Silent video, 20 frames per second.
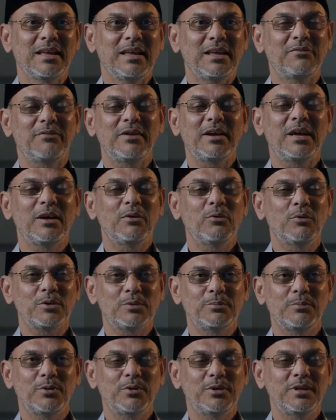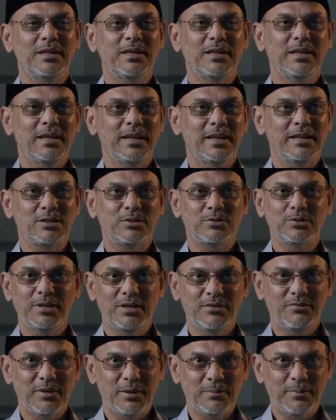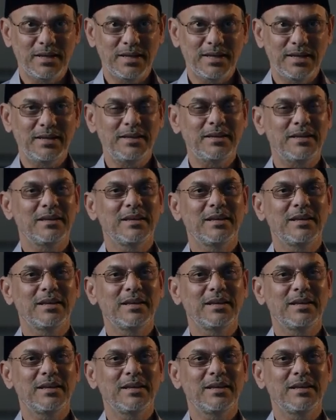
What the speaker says: In fact, I was born in a Sunni family,